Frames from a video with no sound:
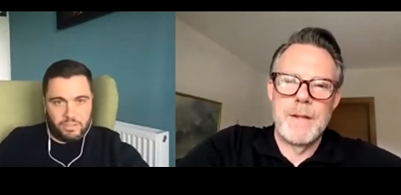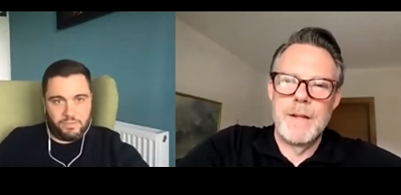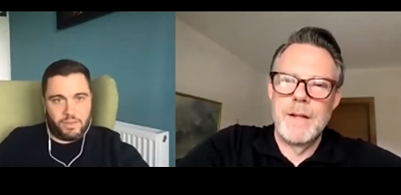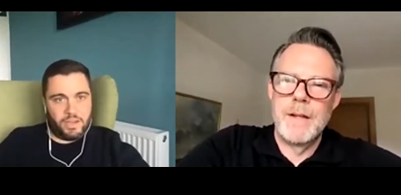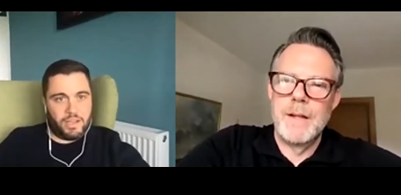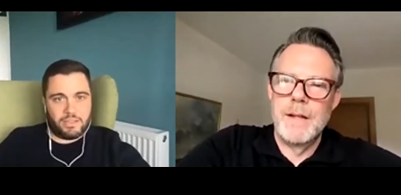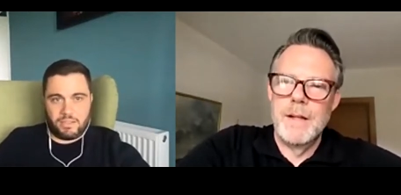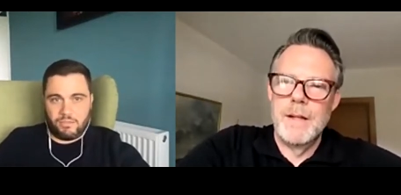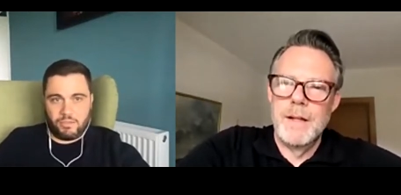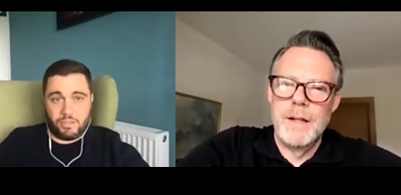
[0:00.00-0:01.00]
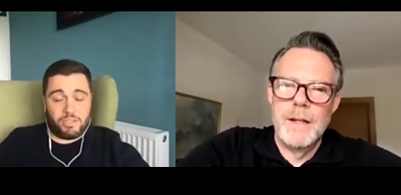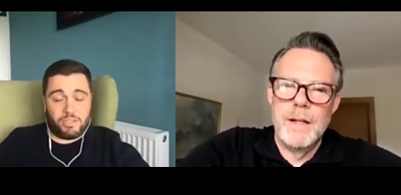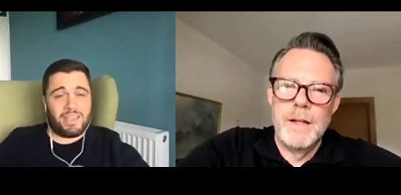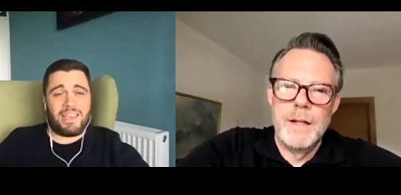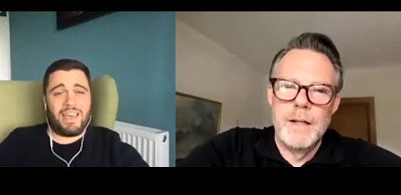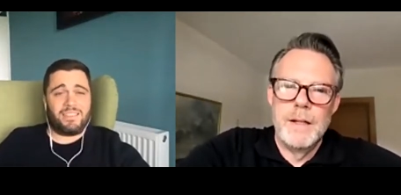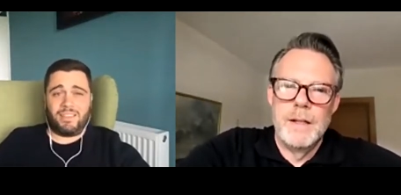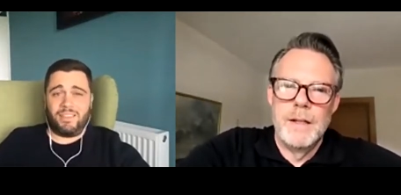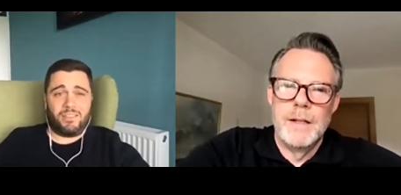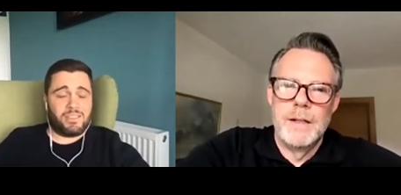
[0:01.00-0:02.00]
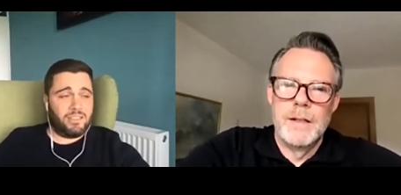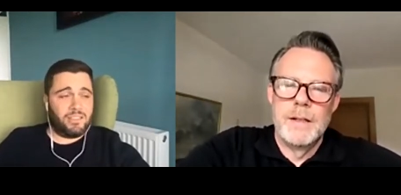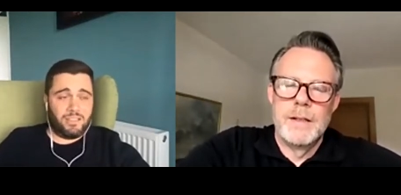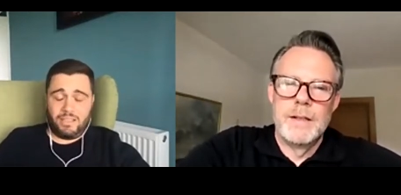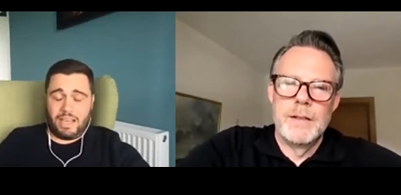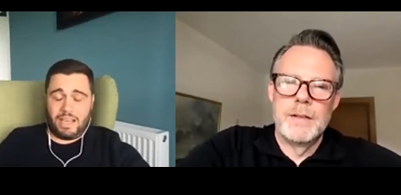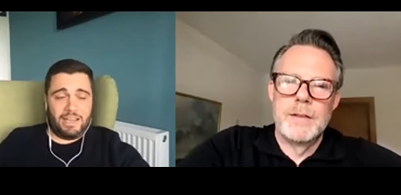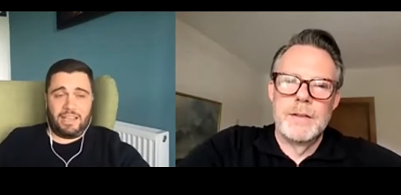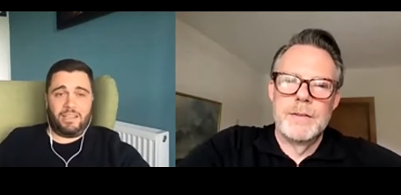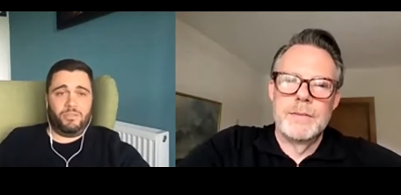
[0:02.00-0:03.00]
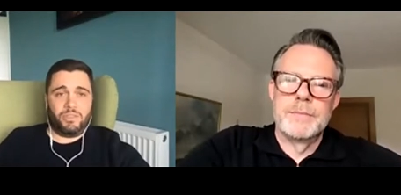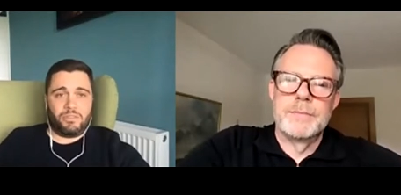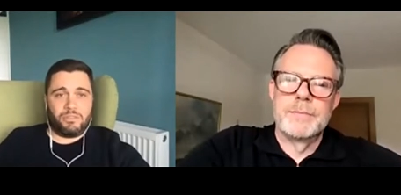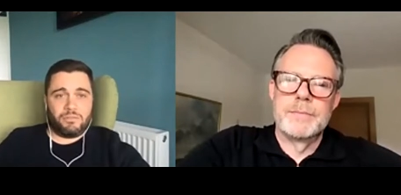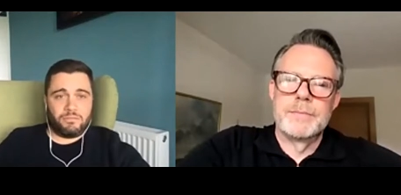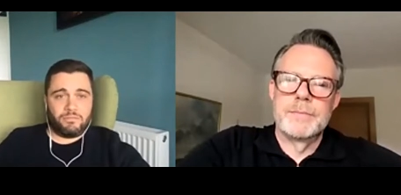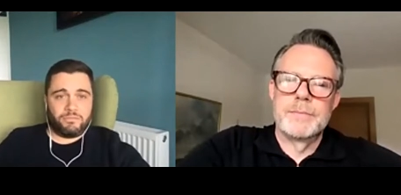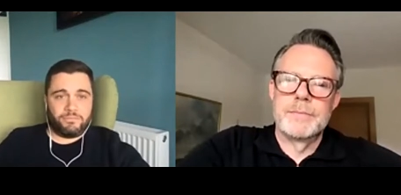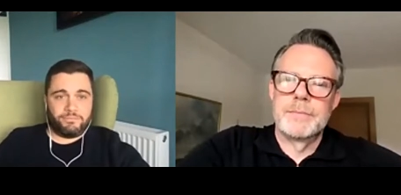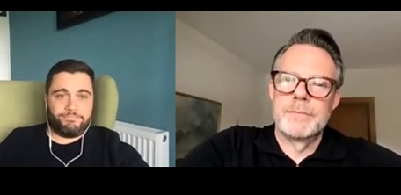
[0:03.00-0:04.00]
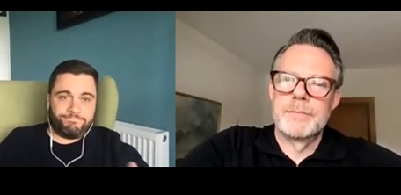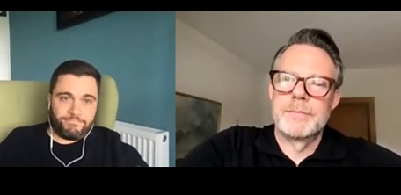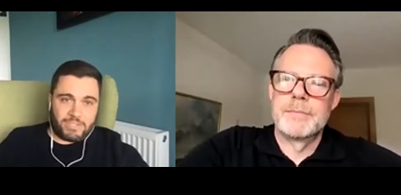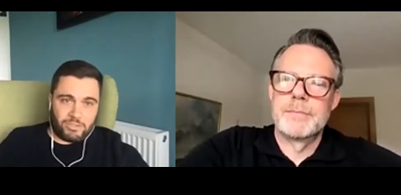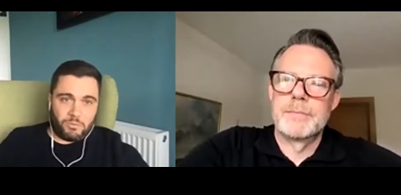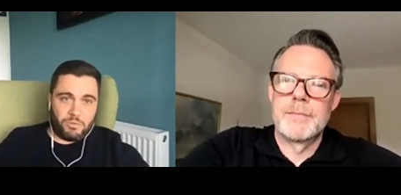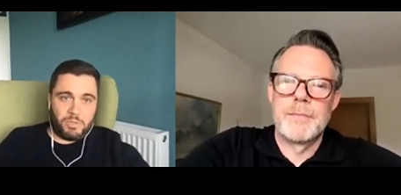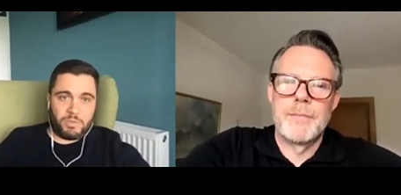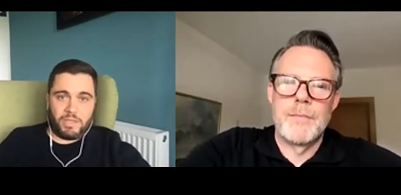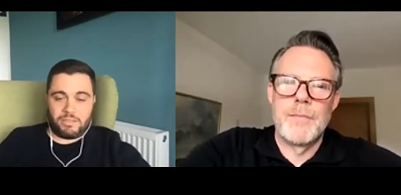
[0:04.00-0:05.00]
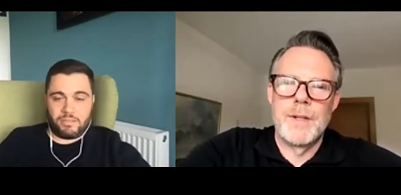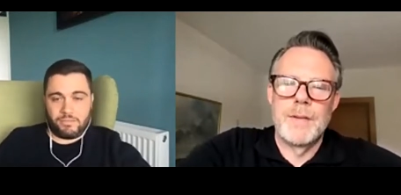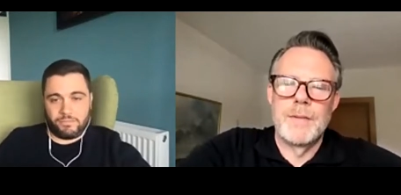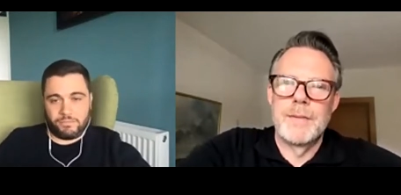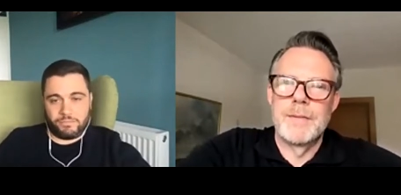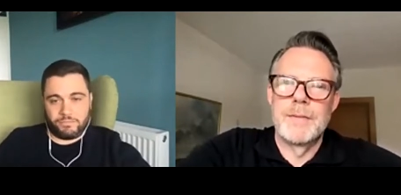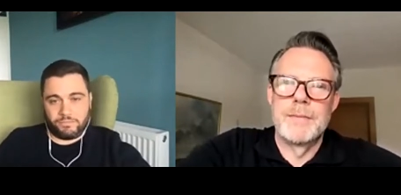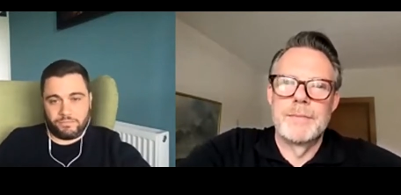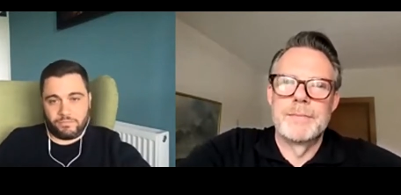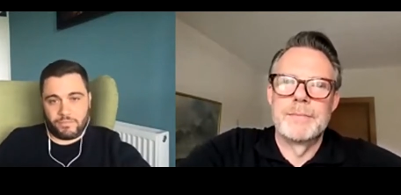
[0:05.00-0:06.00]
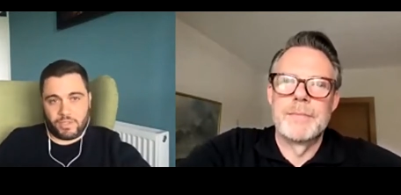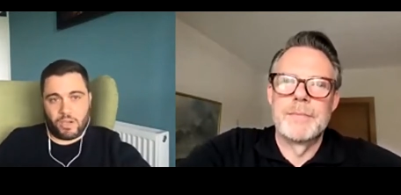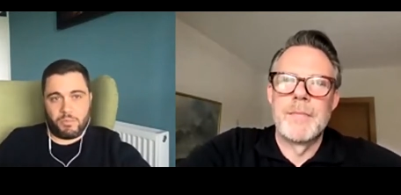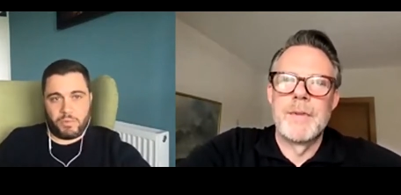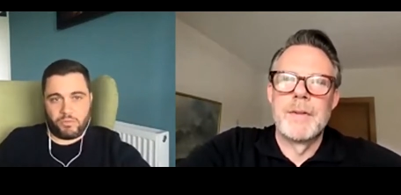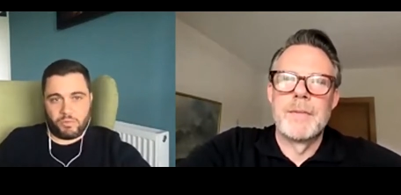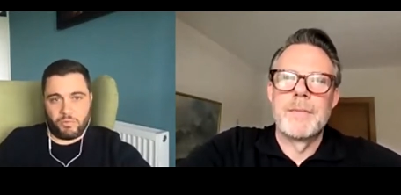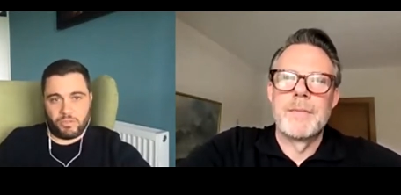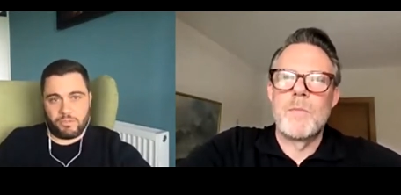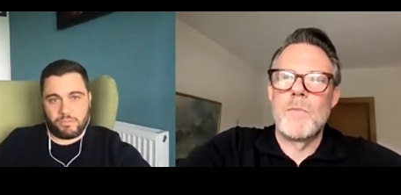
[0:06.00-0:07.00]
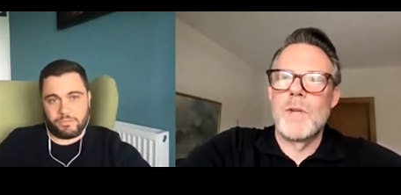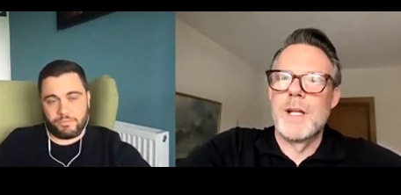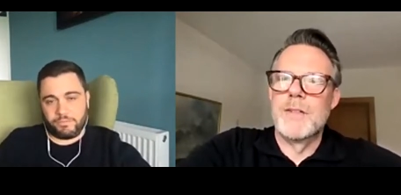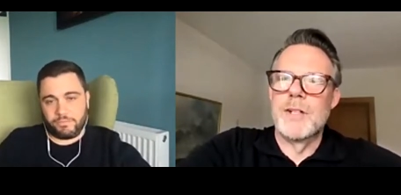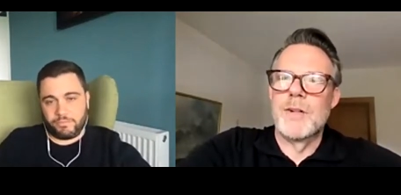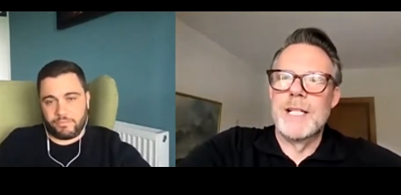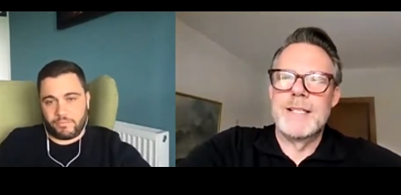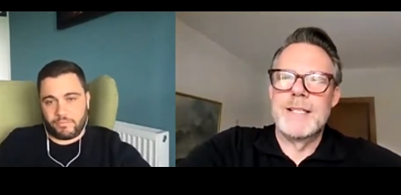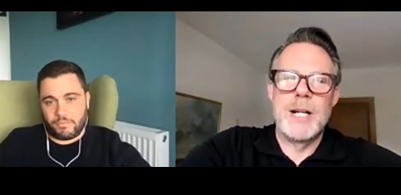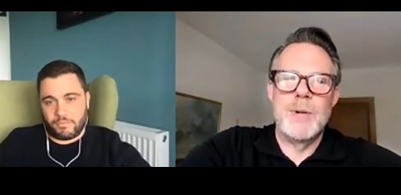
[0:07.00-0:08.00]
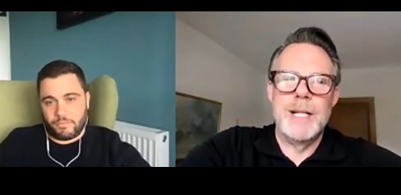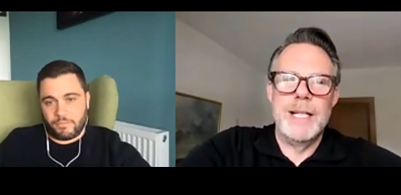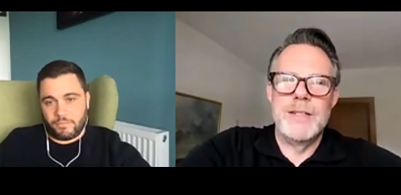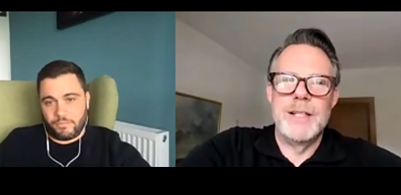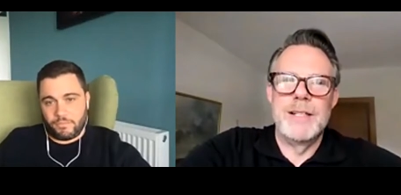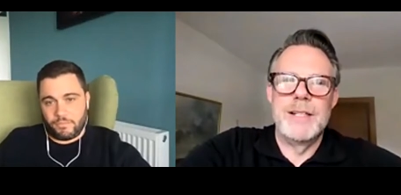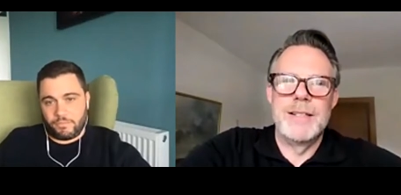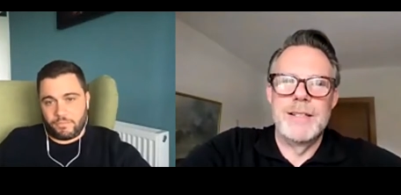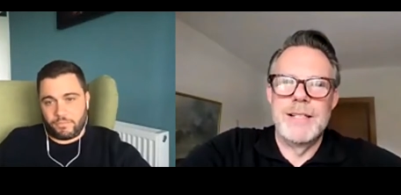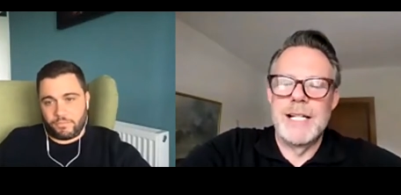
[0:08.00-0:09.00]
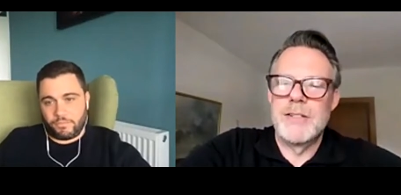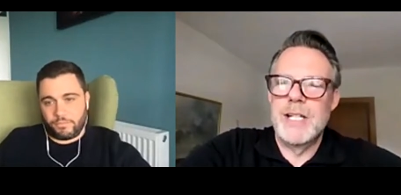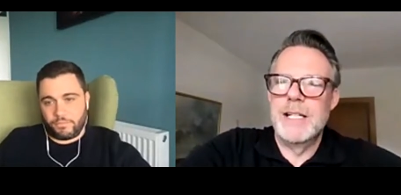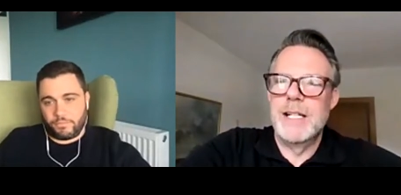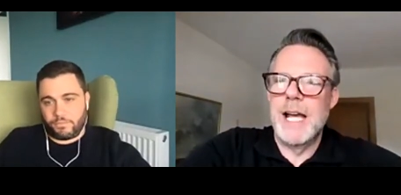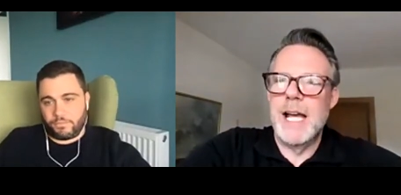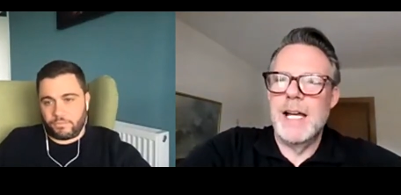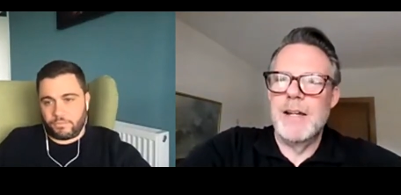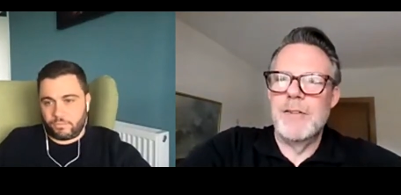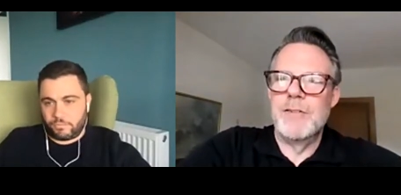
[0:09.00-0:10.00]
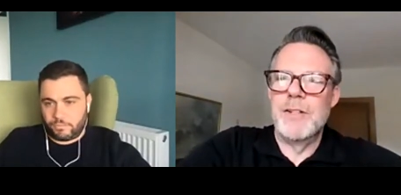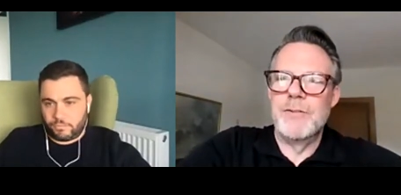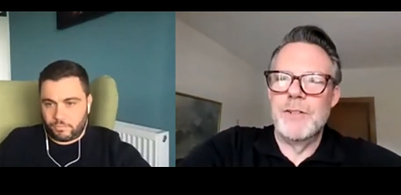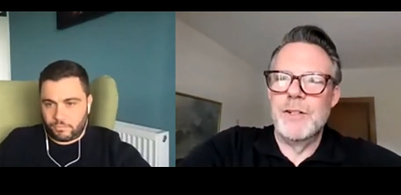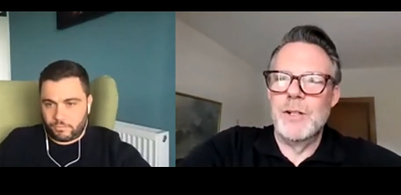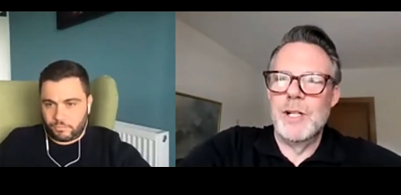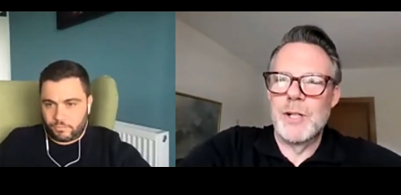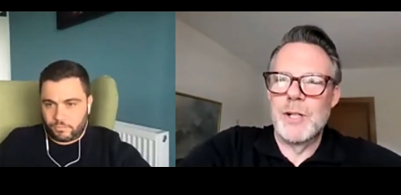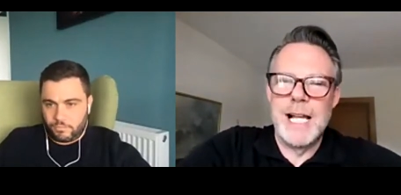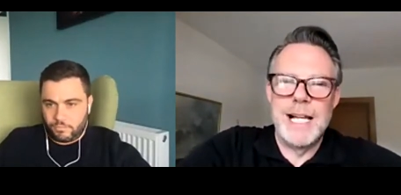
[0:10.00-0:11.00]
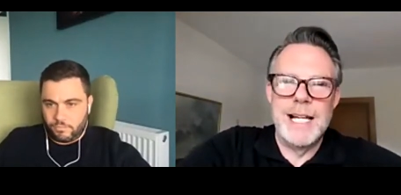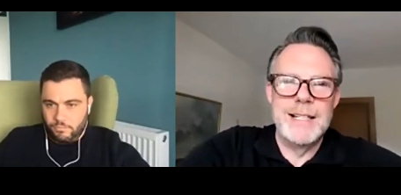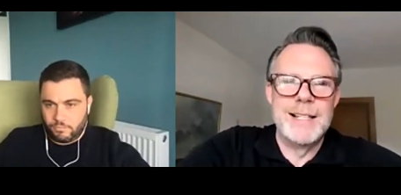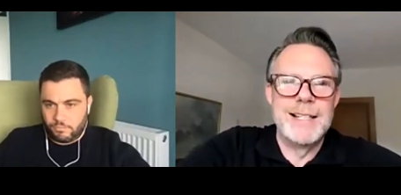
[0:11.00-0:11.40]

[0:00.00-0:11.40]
Speaker 1: finance and everything because I can't. I honestly, I can't do it. So that would be my answer.
Speaker 2: That's a complimentary great. person. That's a great segue into thanks, Ian, uh, to Fionnuala O'Callaghan